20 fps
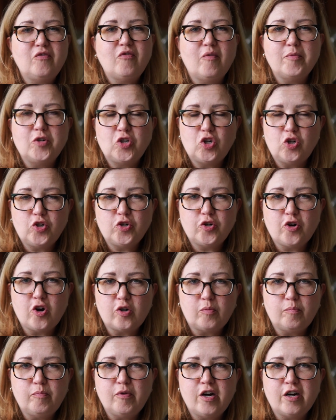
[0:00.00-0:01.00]
from a church
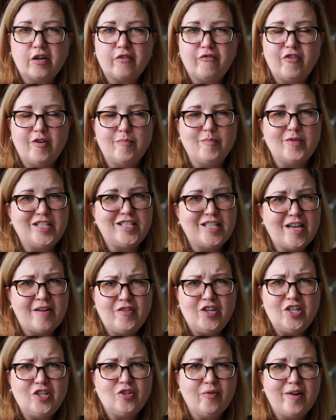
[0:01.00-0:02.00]
cookbook from the
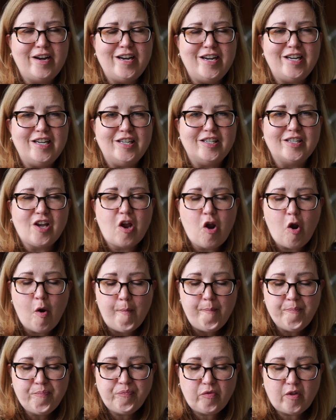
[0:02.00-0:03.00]
70s or 80s
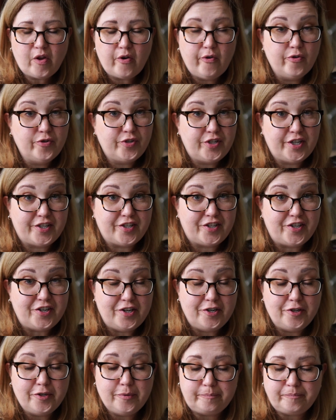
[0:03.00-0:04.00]
or
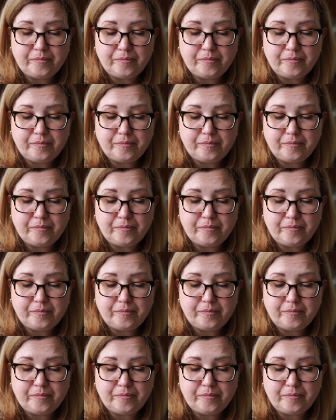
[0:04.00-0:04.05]
60s